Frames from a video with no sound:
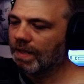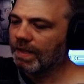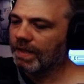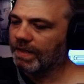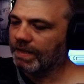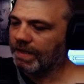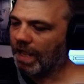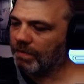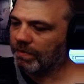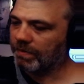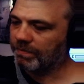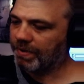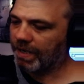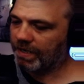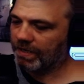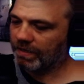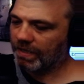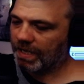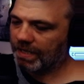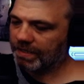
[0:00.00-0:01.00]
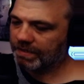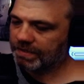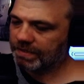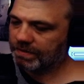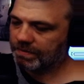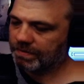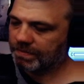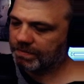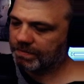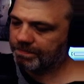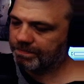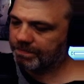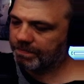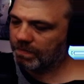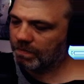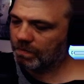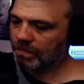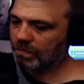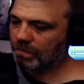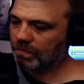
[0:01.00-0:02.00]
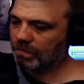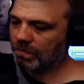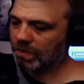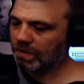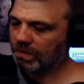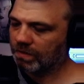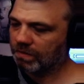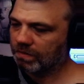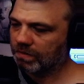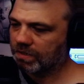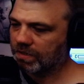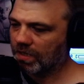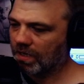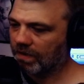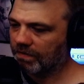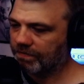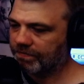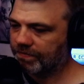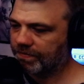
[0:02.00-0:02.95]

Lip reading: Yeah, I've been painting a lot and stuff.